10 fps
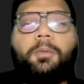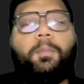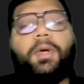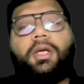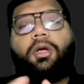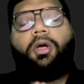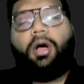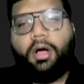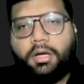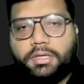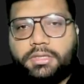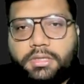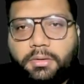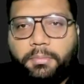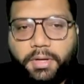Because
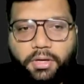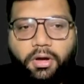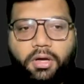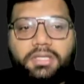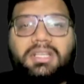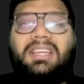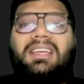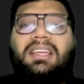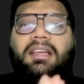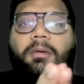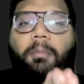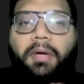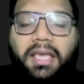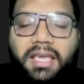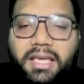
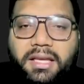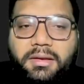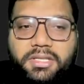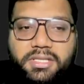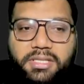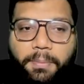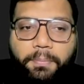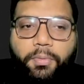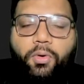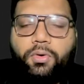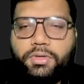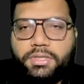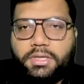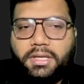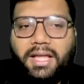he
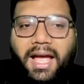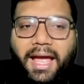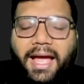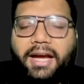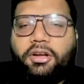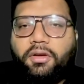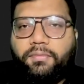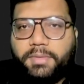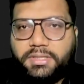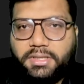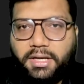supports the act of Mr.